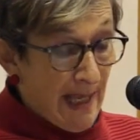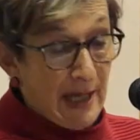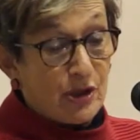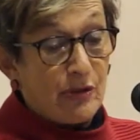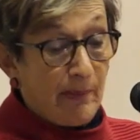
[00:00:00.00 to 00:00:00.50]

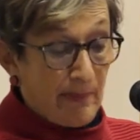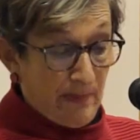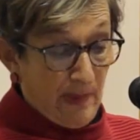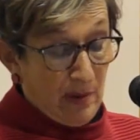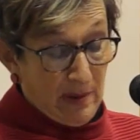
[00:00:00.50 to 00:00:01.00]
lecture
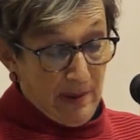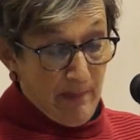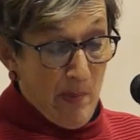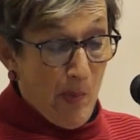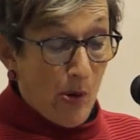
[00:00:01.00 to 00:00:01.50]
and
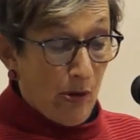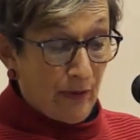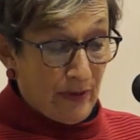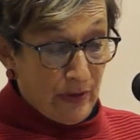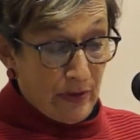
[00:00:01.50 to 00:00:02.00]

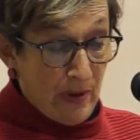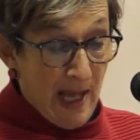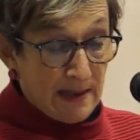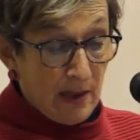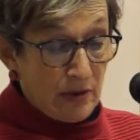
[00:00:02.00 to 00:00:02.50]
memorial to
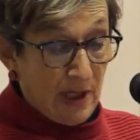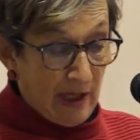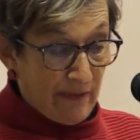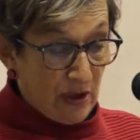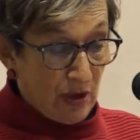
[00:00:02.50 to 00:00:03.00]
S O
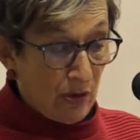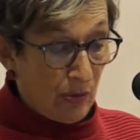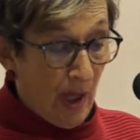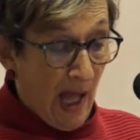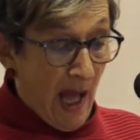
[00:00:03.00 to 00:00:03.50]
Davies,
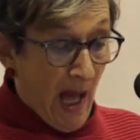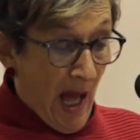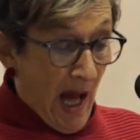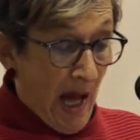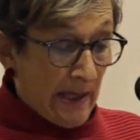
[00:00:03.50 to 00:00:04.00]
who
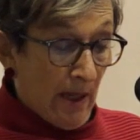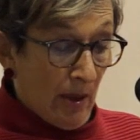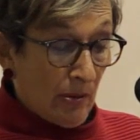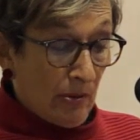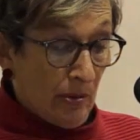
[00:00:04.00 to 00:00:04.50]
I
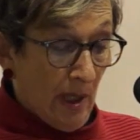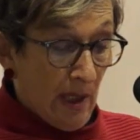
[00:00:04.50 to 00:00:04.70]
know,